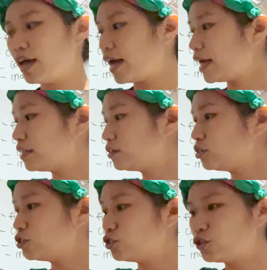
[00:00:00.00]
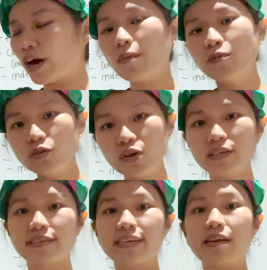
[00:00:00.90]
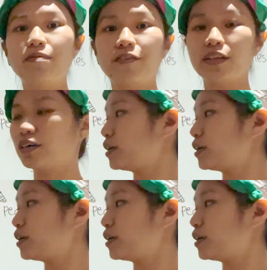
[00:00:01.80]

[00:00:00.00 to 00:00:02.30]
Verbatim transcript: And to help you to understand further